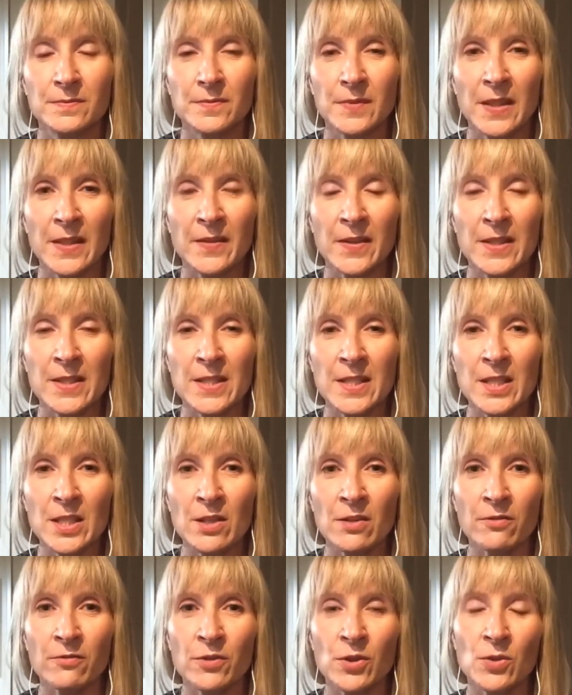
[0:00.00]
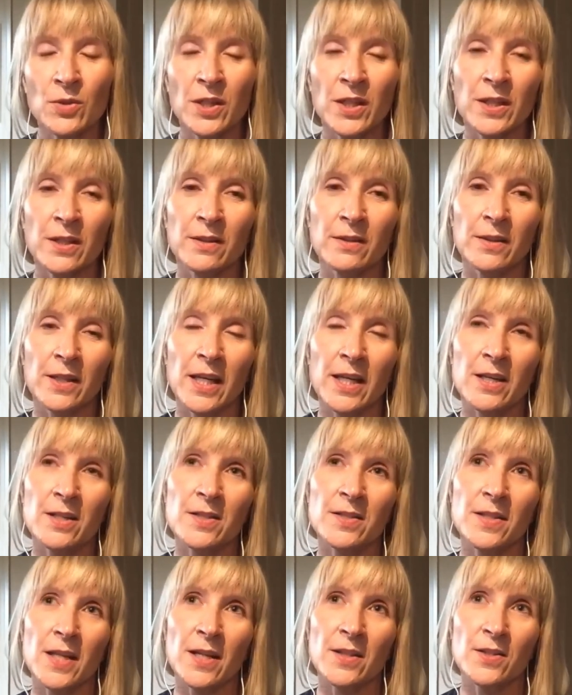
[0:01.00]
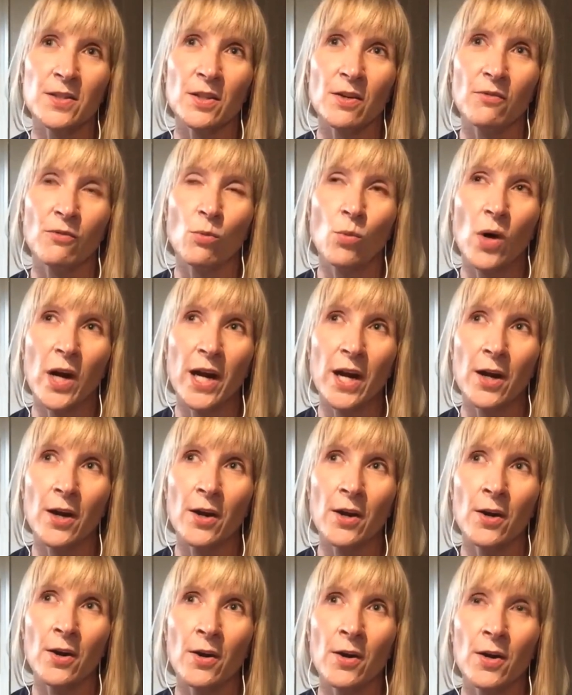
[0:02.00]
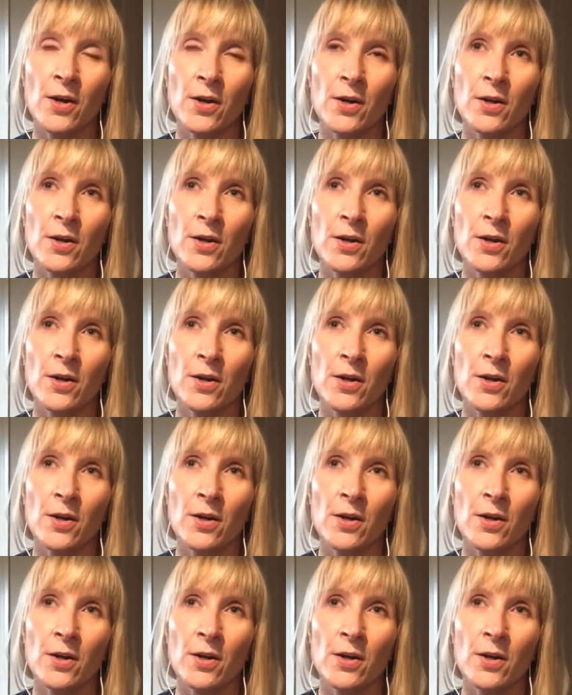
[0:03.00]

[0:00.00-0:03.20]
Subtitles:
And then see if you can get a sense of where